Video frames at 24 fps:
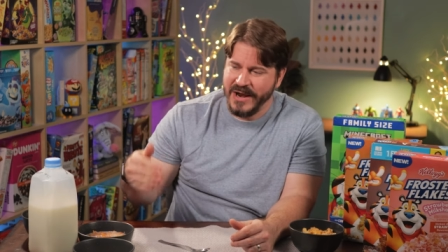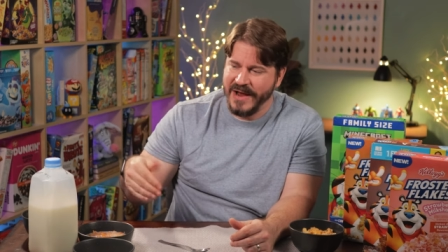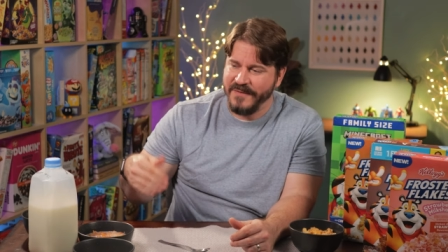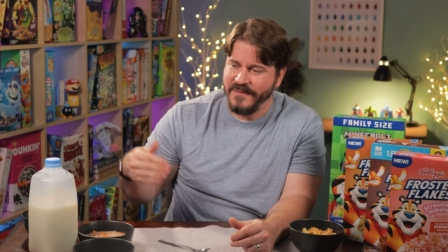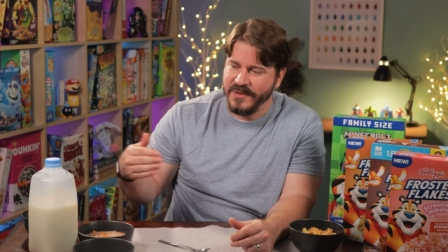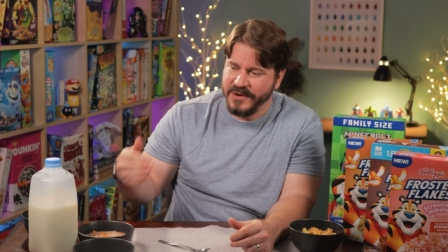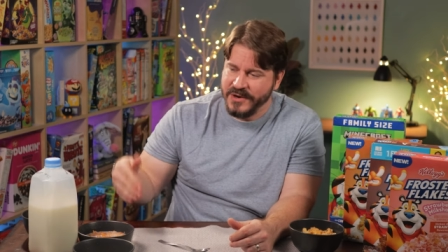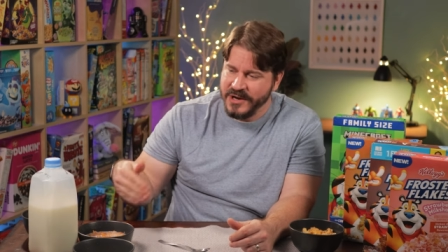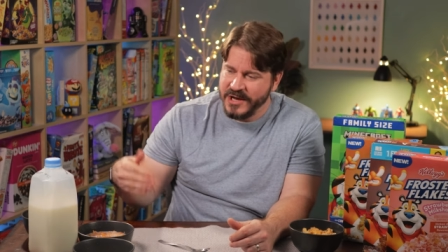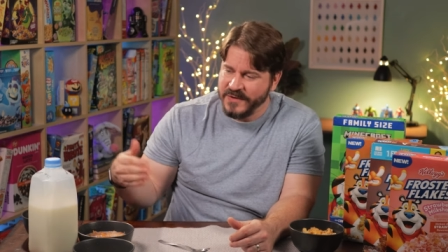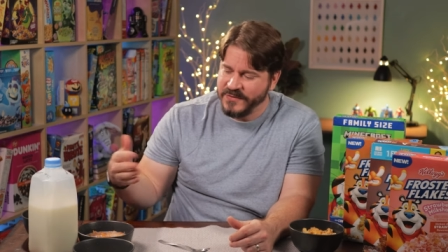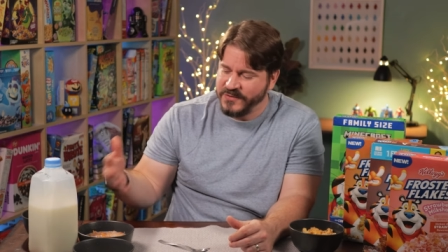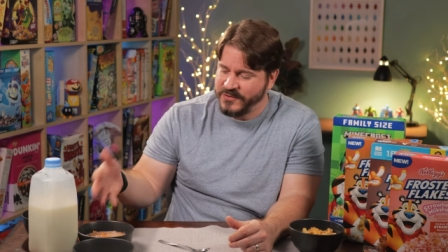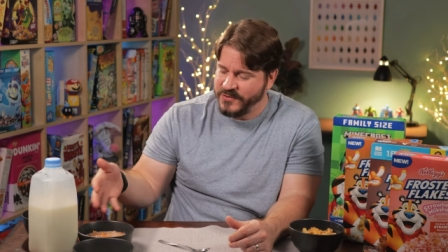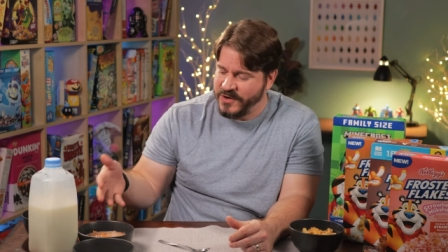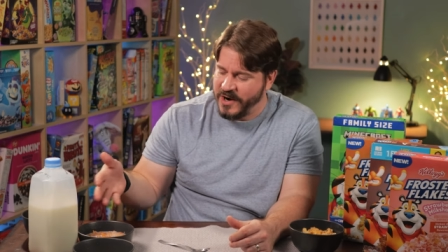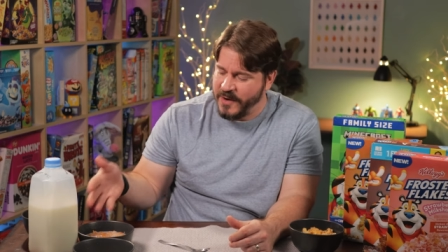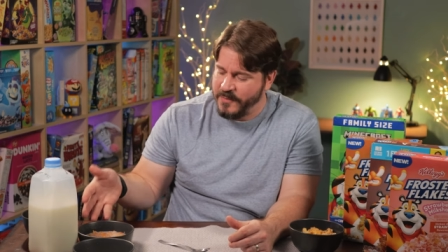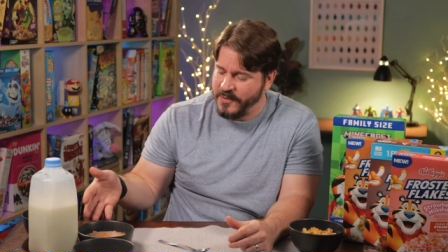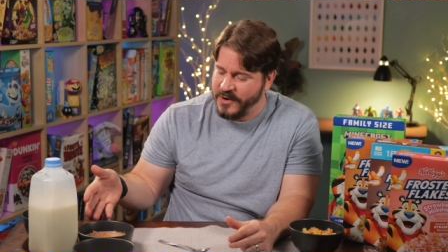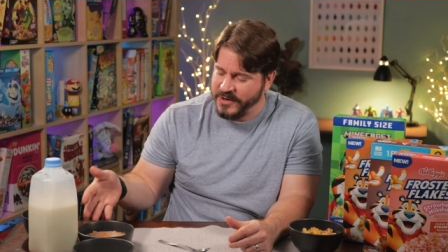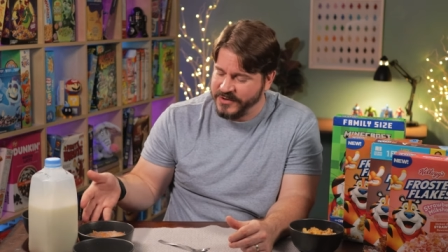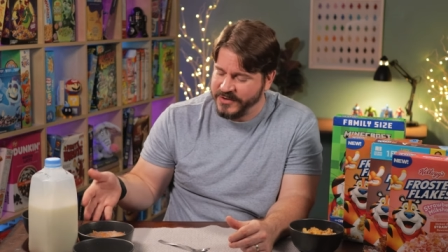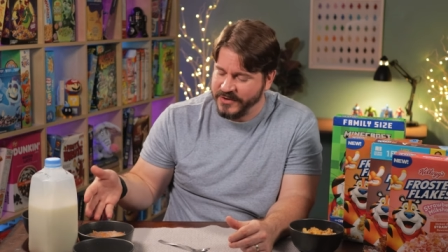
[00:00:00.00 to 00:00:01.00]
have enough
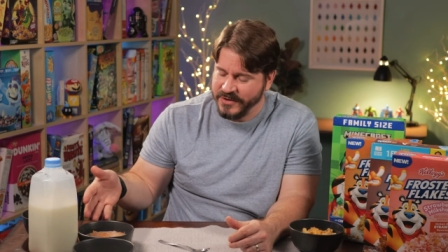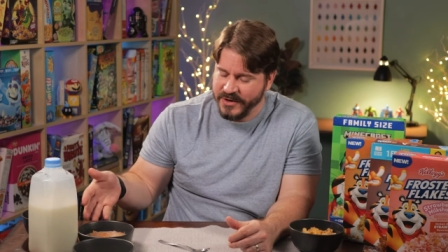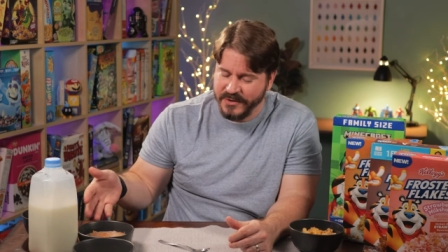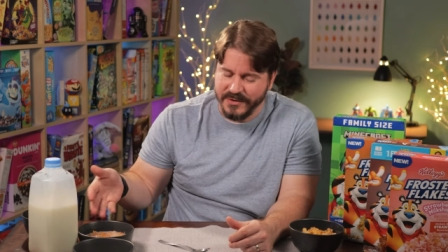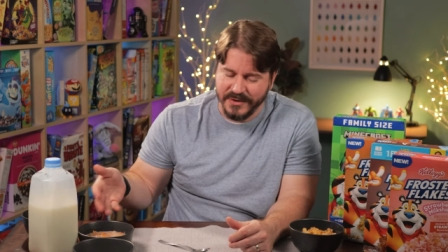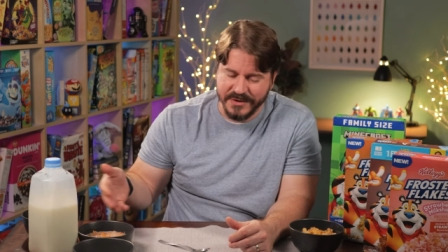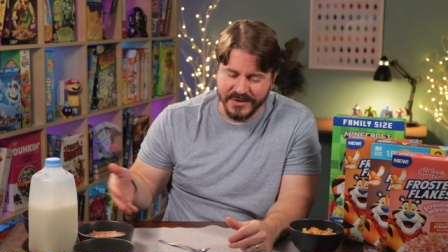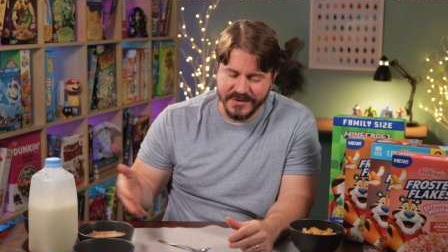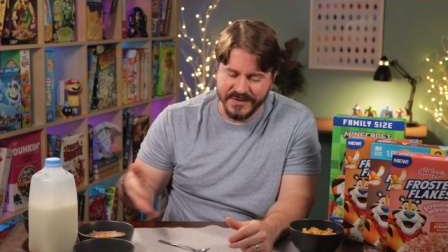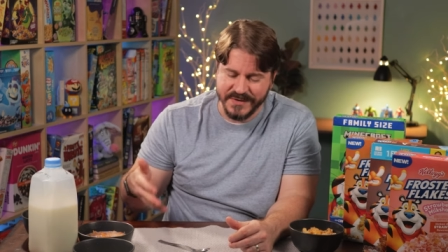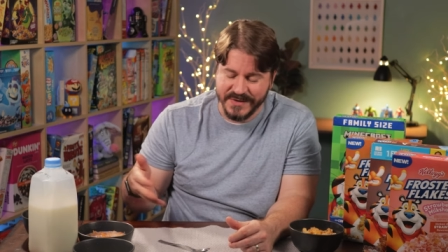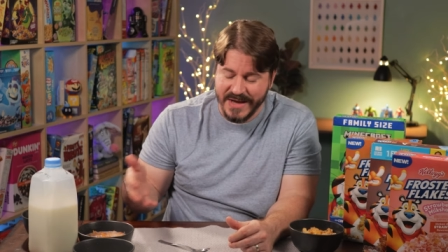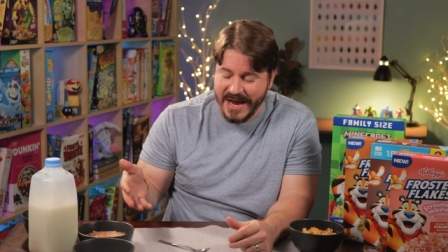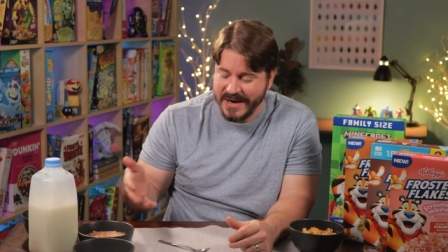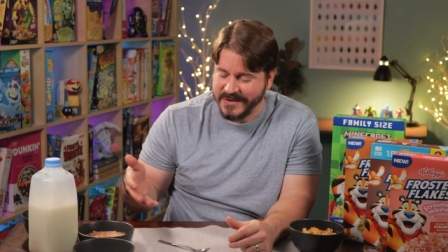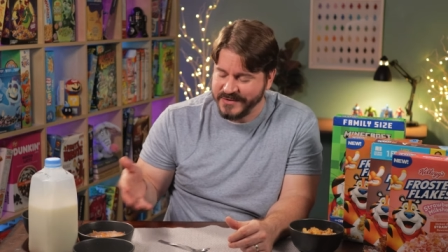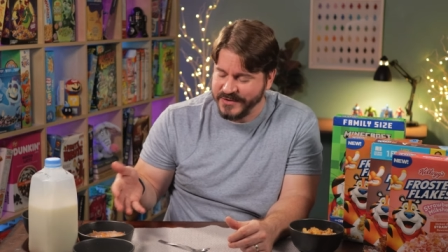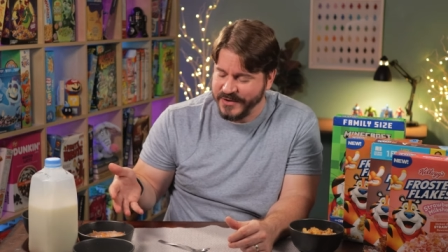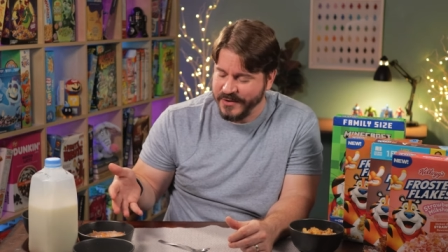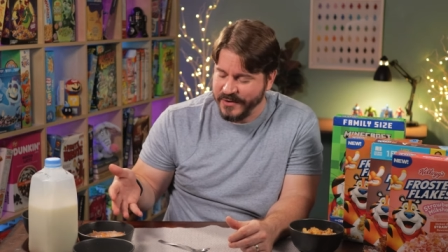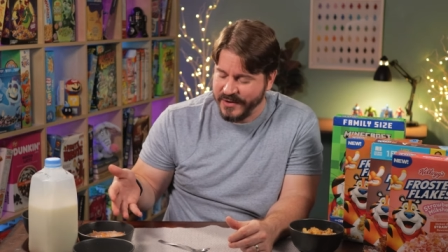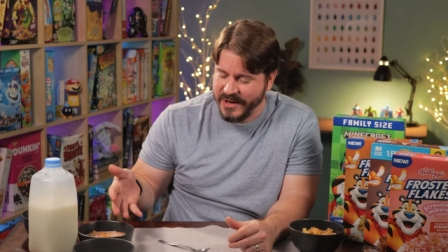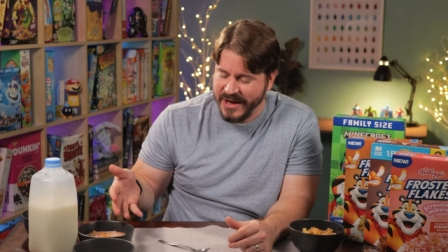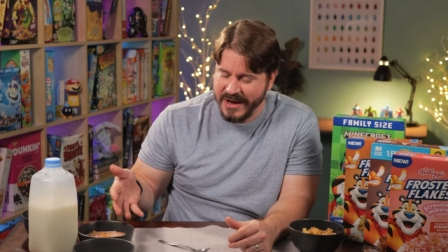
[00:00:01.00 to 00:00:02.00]
strawberry to know that this is
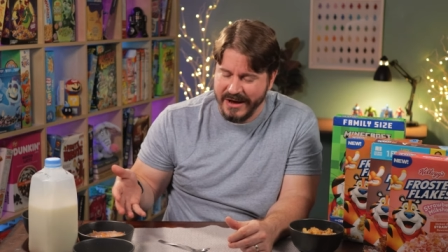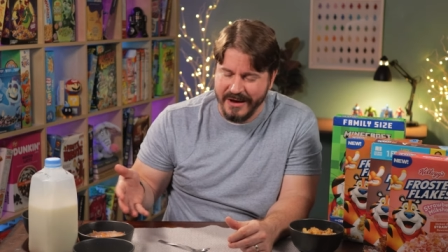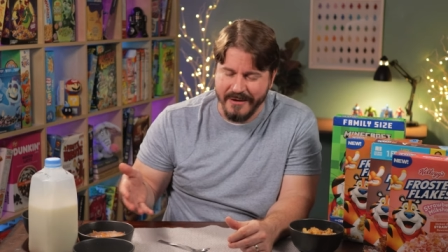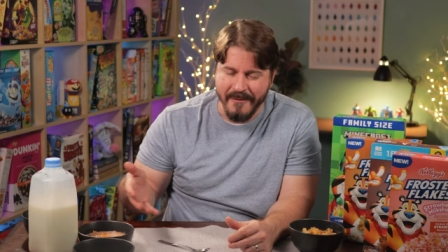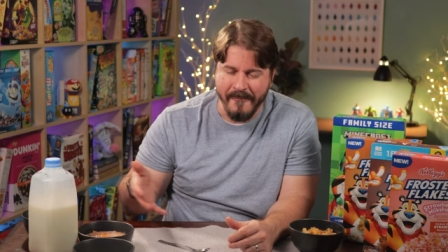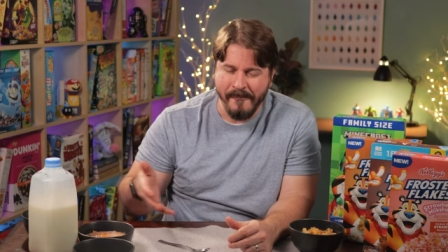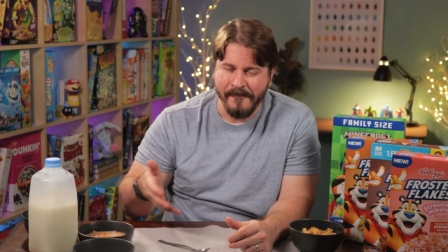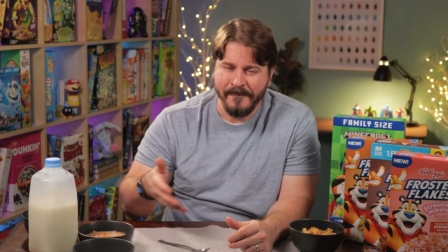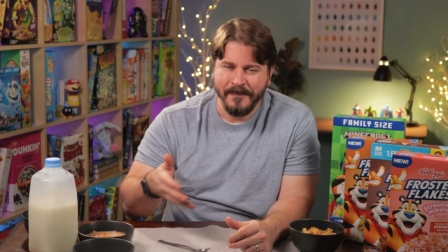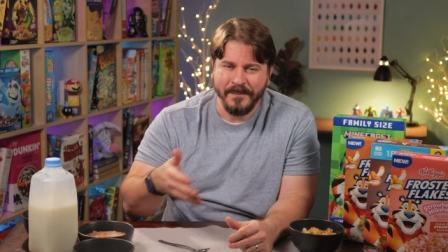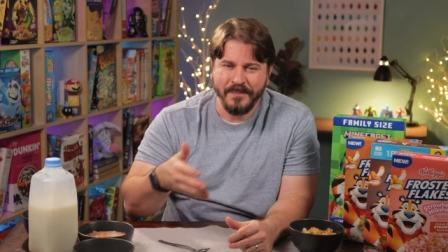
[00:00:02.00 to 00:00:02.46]
actually okay.